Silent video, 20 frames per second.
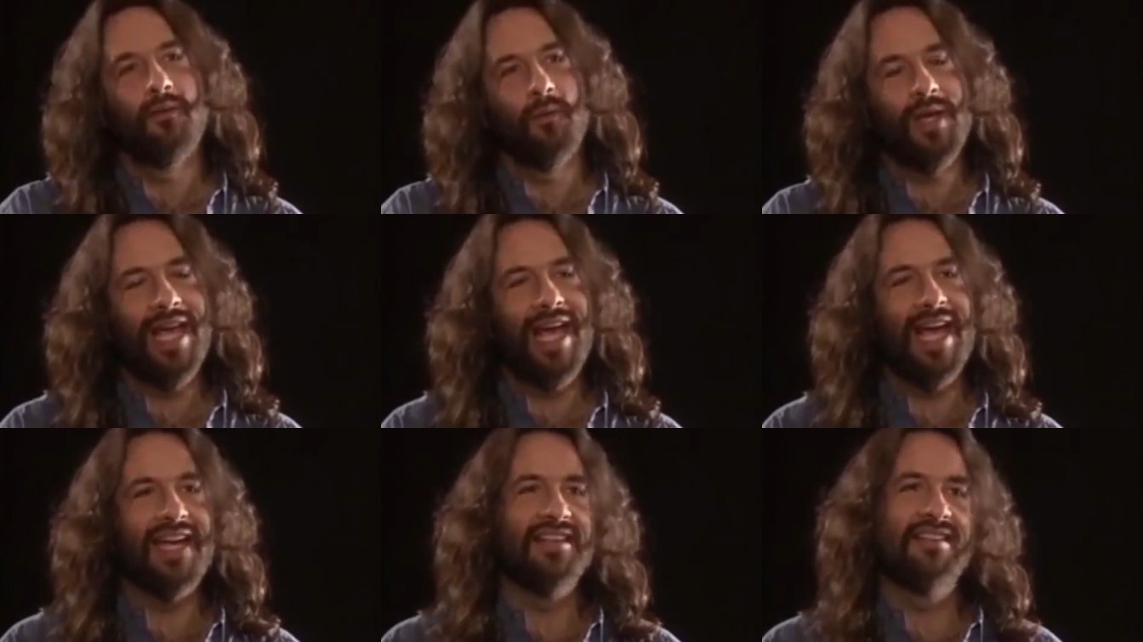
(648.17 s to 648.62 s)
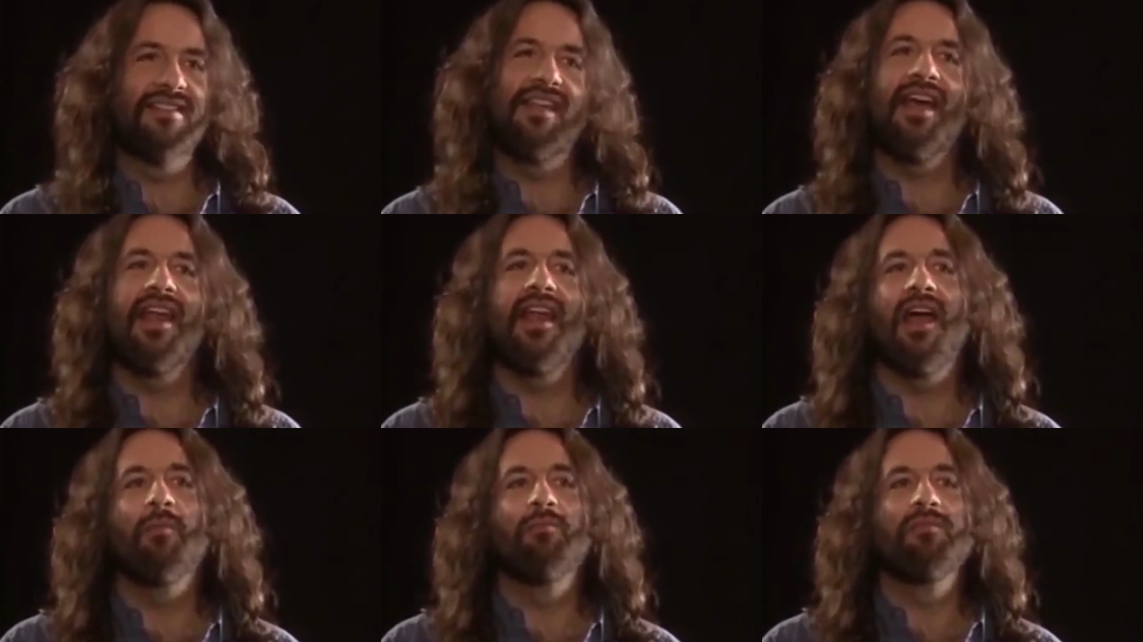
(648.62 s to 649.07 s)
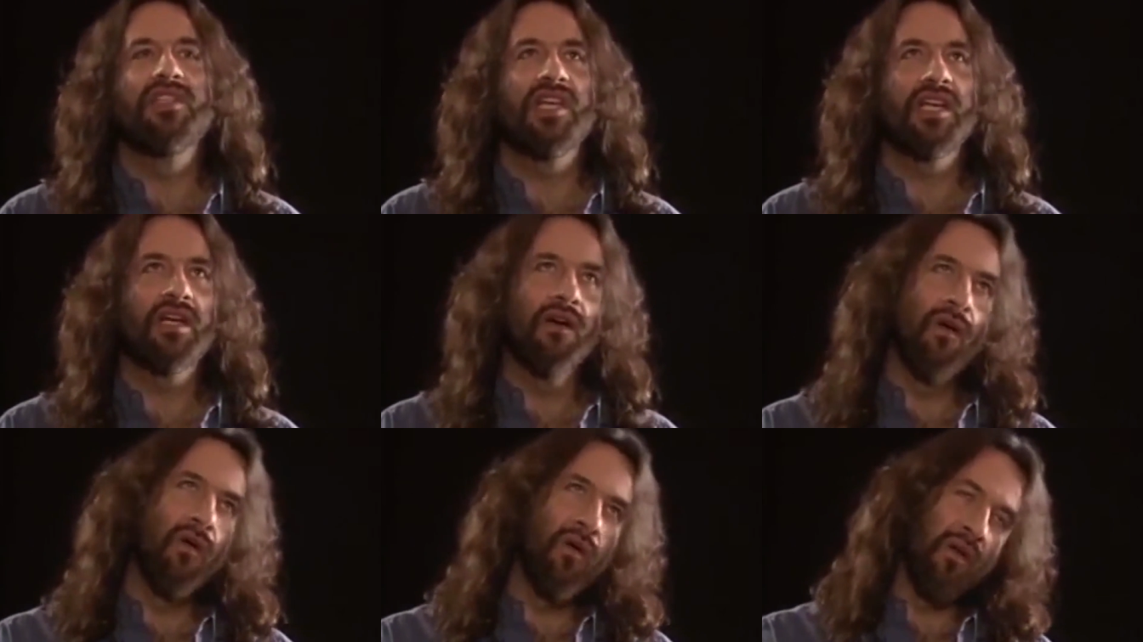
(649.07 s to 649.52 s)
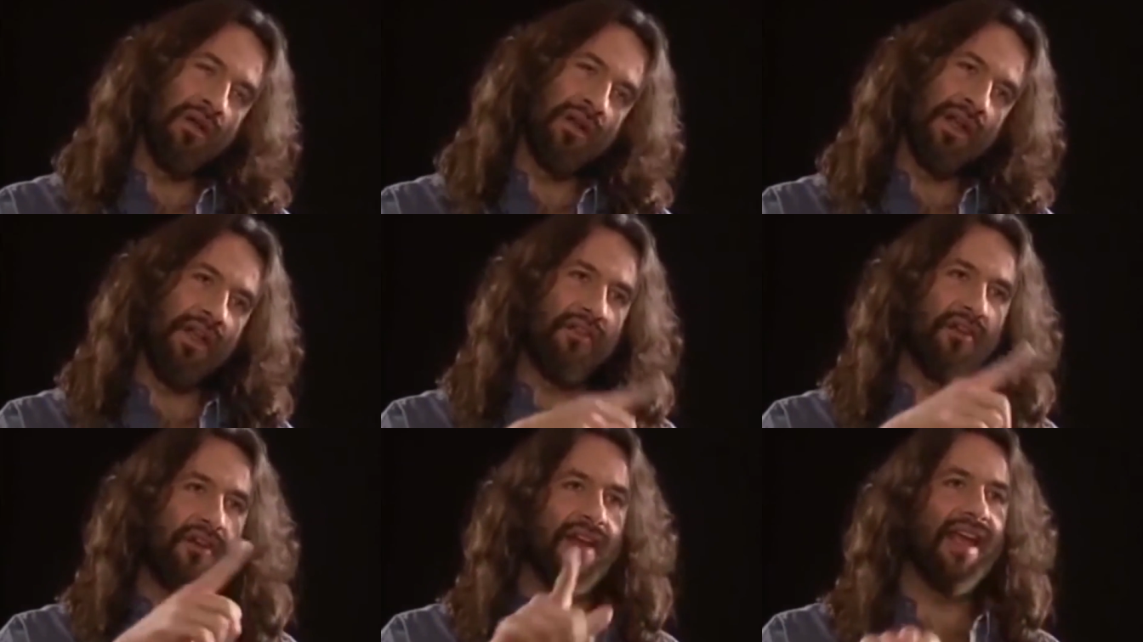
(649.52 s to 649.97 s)
We had to set up, take a
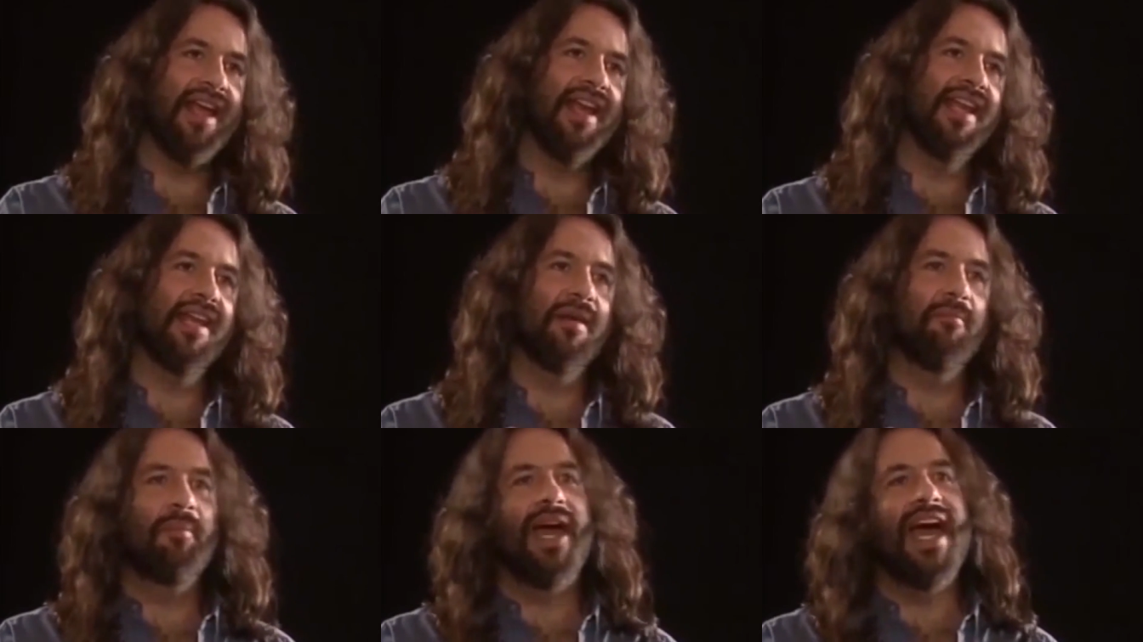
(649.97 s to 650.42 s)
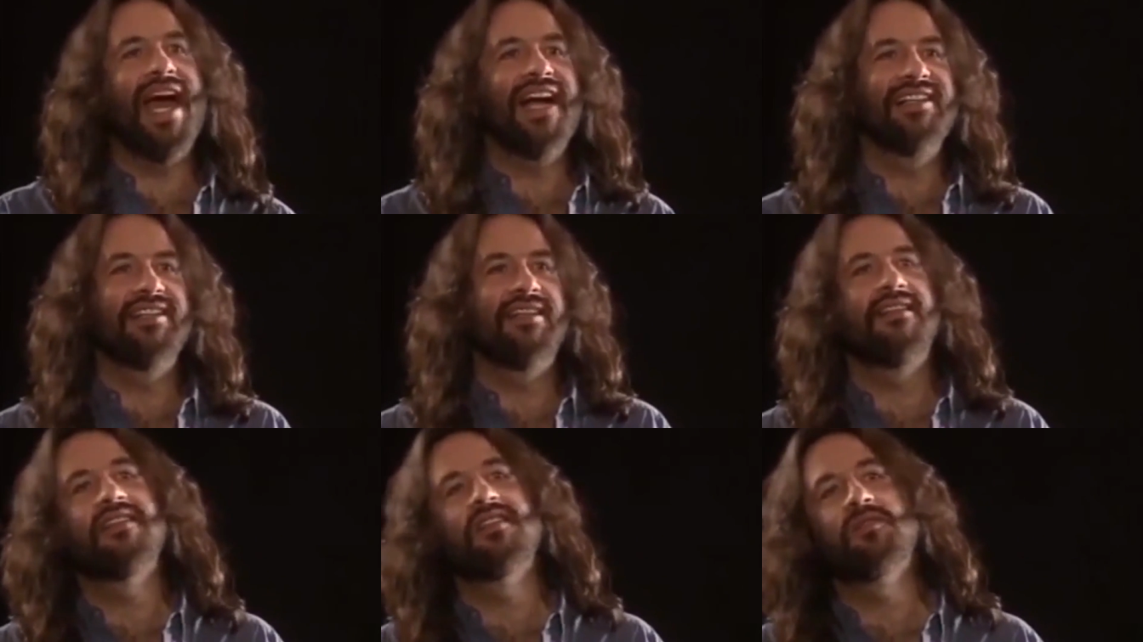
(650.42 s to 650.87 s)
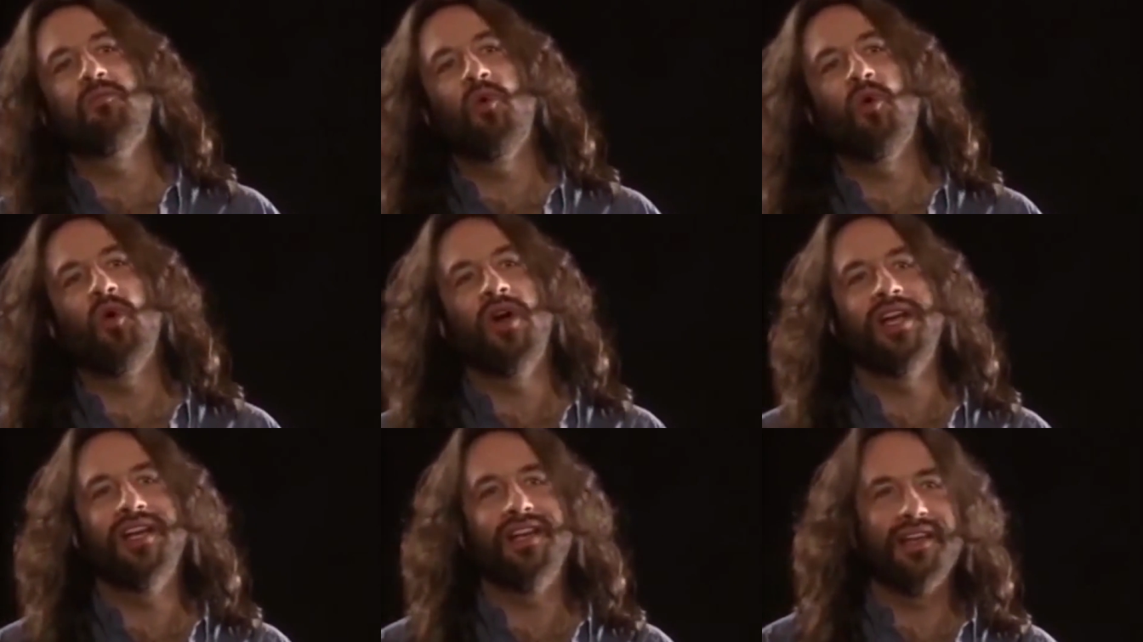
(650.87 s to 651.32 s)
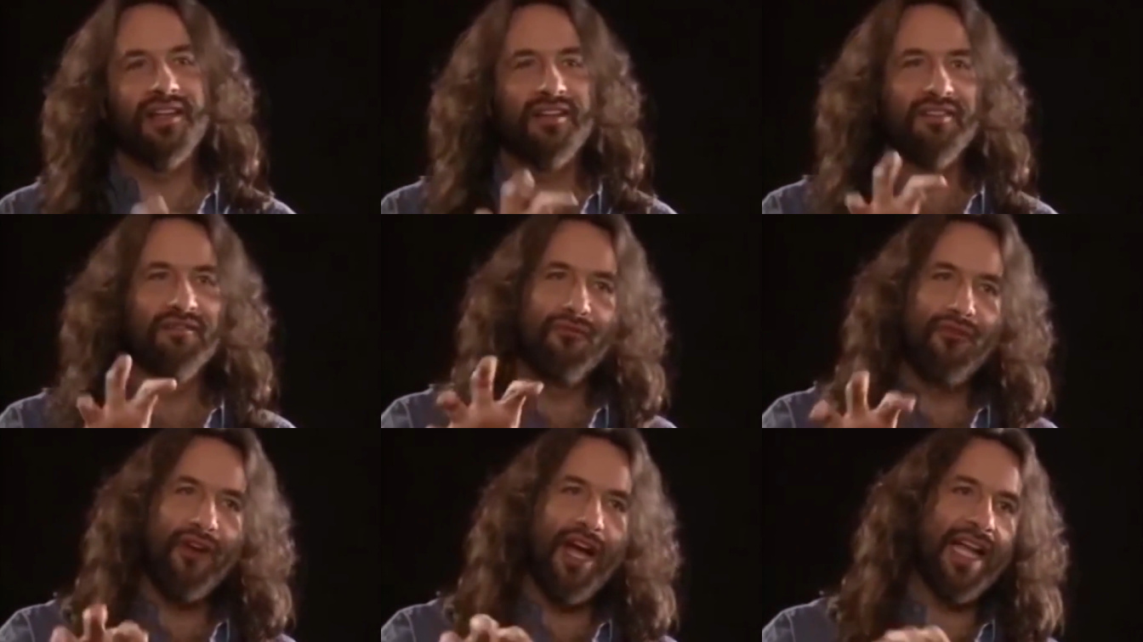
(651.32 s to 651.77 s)
whole other day to get back to this point
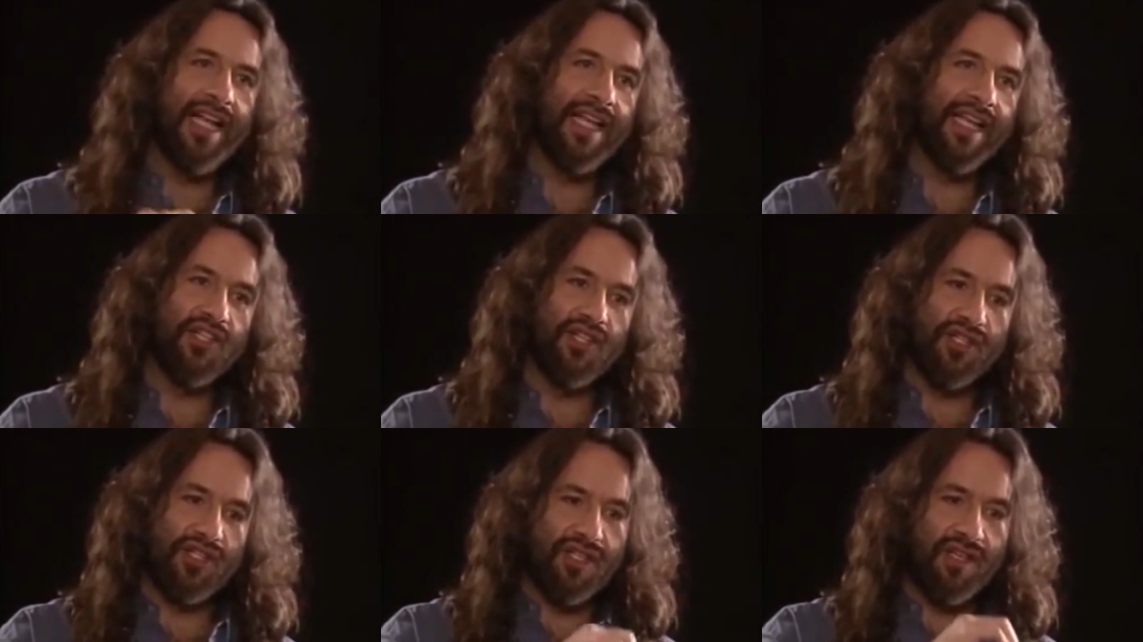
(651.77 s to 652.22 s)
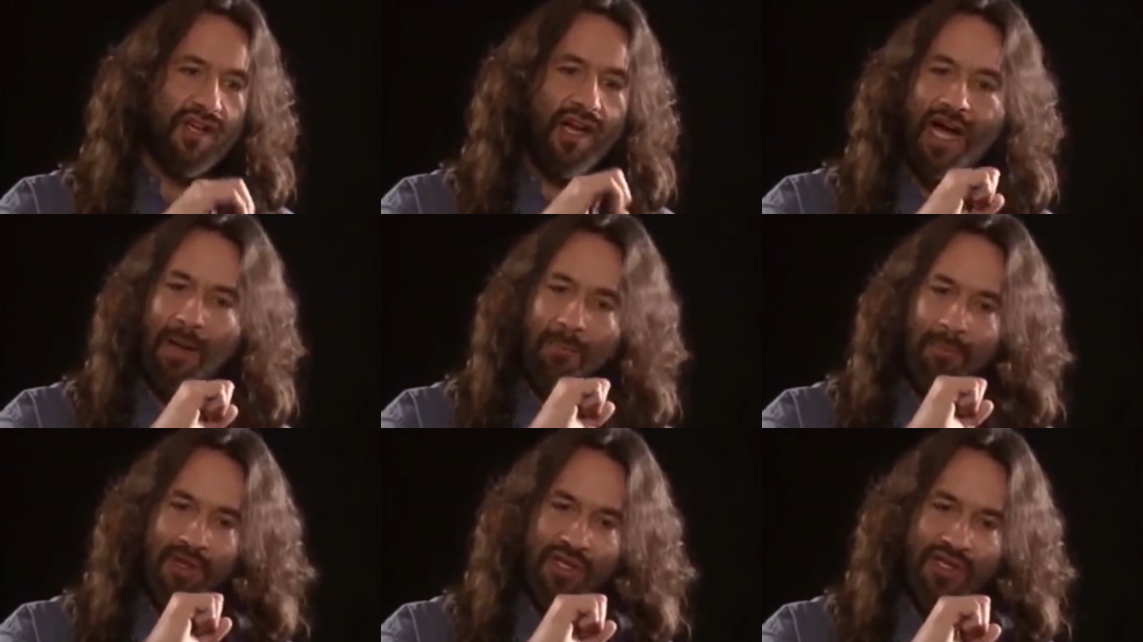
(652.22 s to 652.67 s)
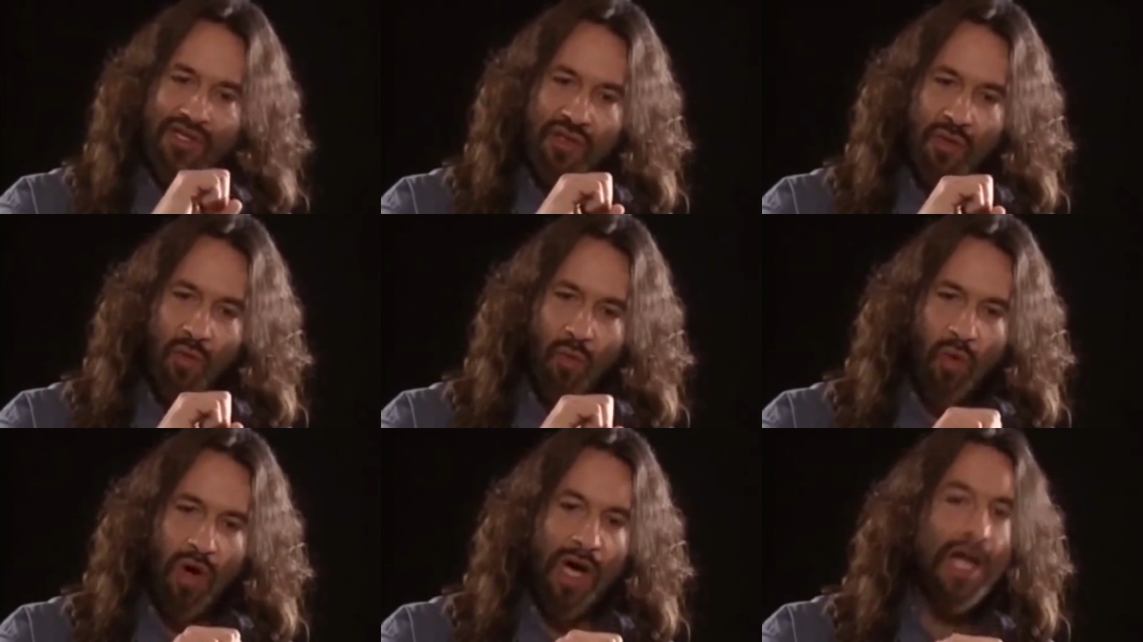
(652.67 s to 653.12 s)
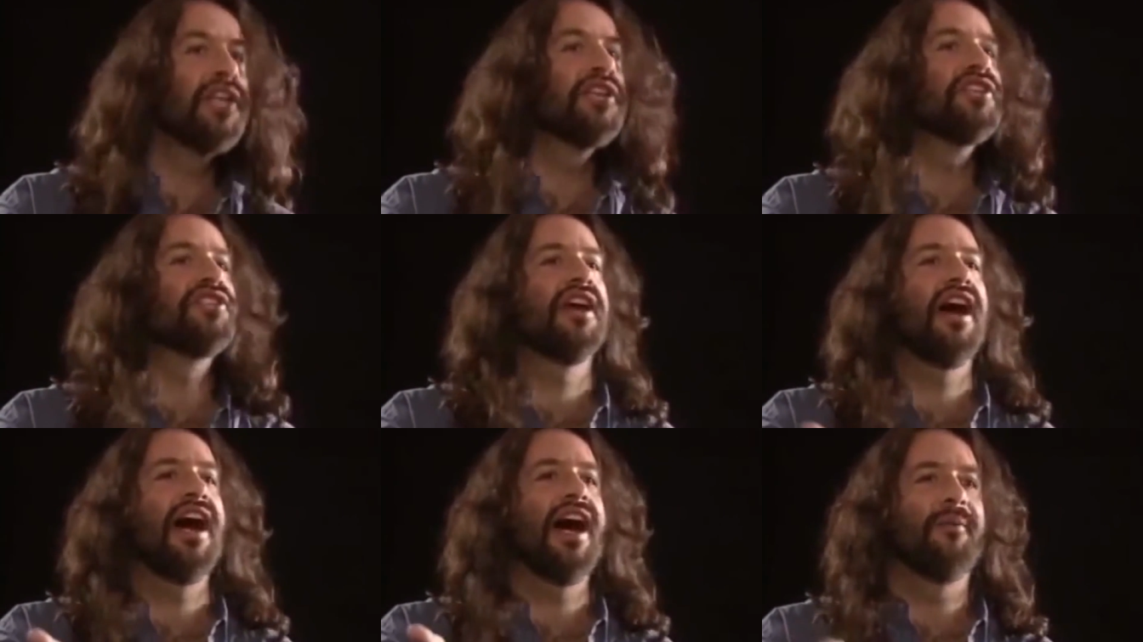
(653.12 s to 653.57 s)
and finally just accomplish the one
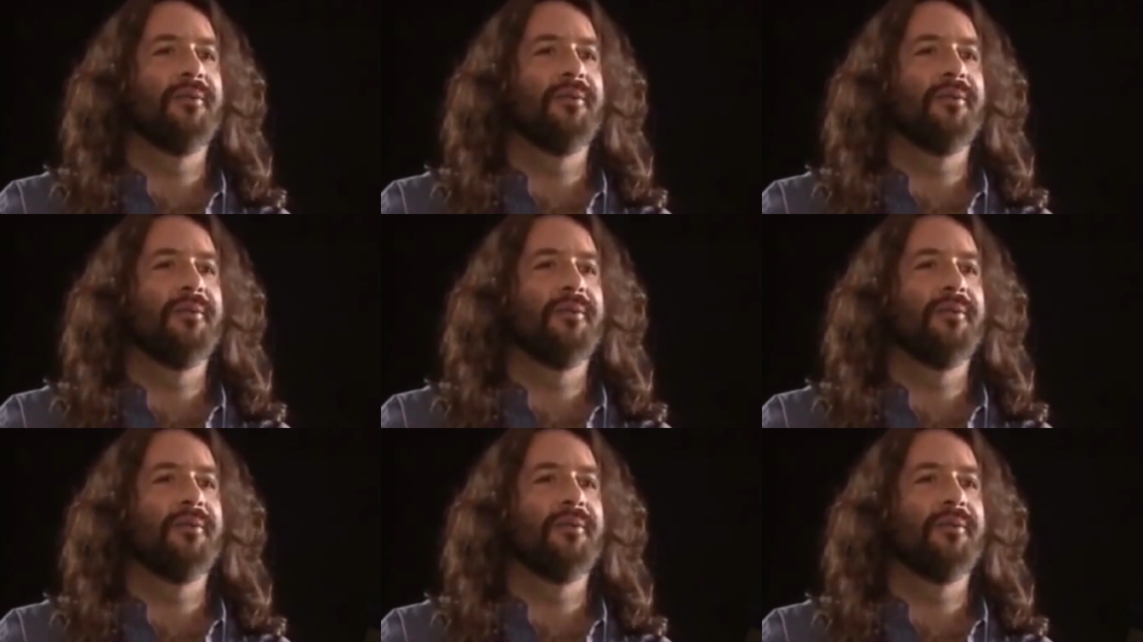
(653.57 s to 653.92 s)
shot.